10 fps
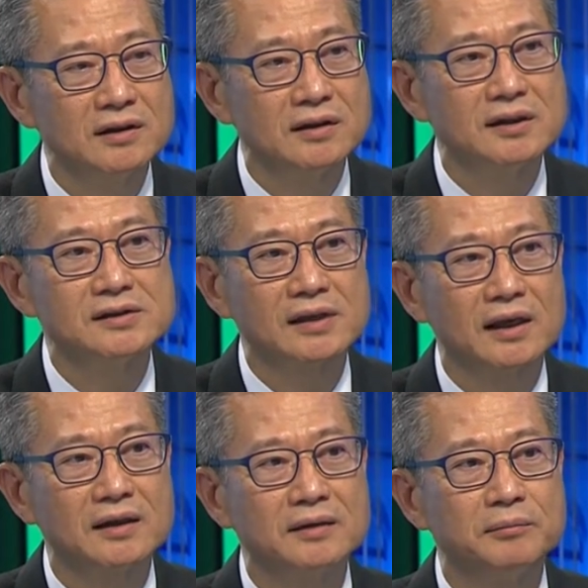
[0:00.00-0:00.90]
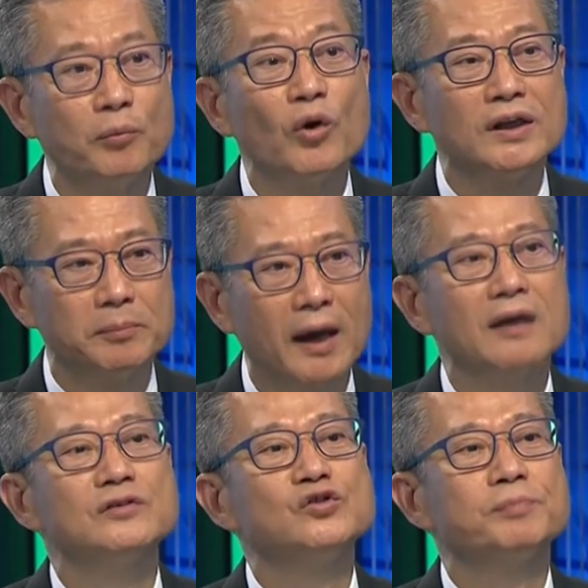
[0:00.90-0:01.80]
it is a broadly
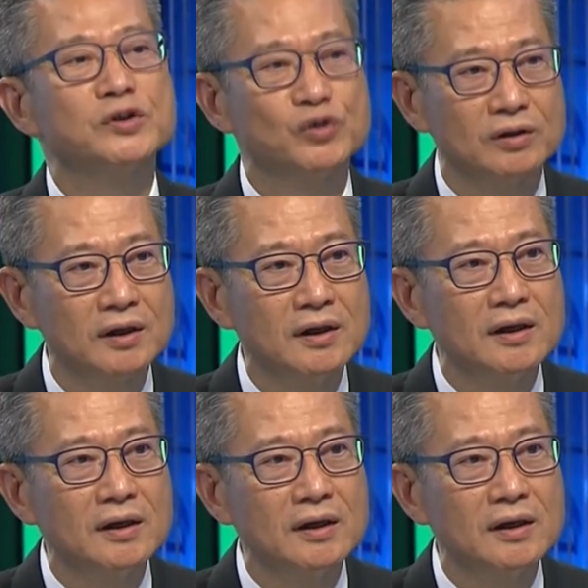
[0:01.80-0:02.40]
balanced budget.